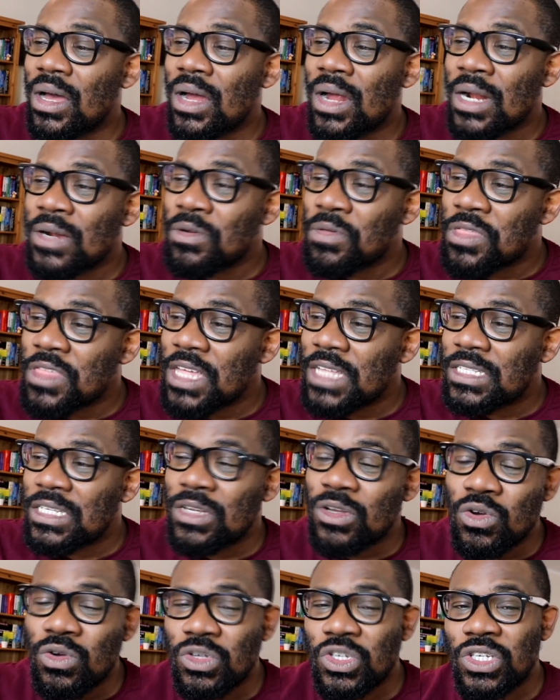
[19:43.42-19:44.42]
an
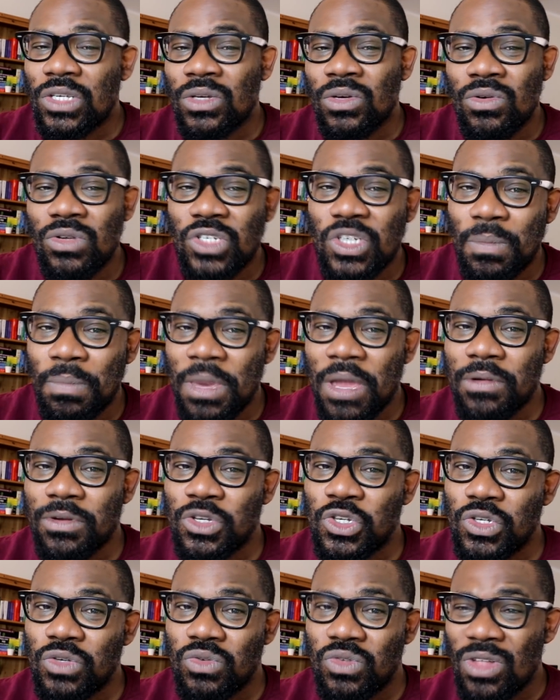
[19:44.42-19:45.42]
authentic Gucci pair
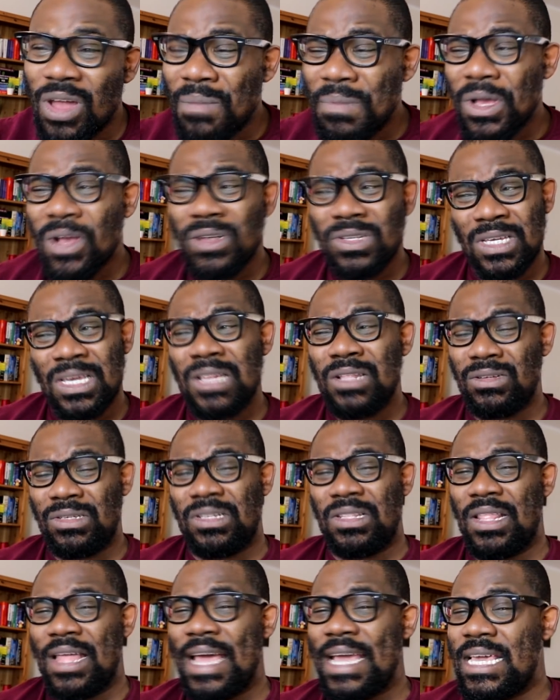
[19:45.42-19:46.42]
of shoes. Not because he
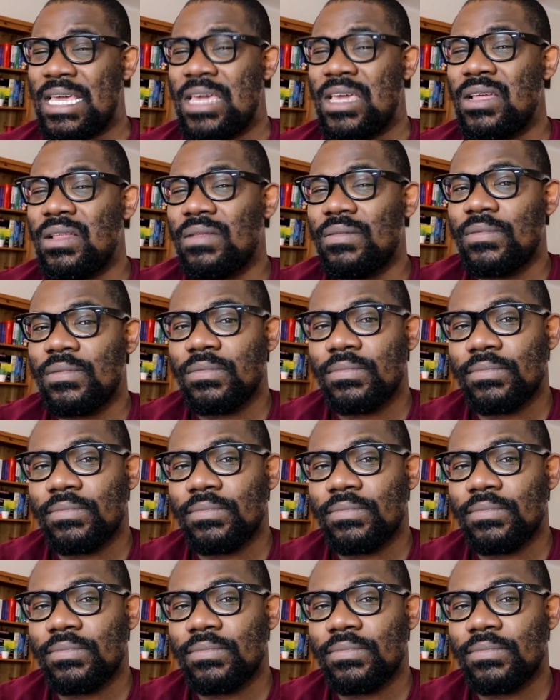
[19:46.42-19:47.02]
doesn't like it.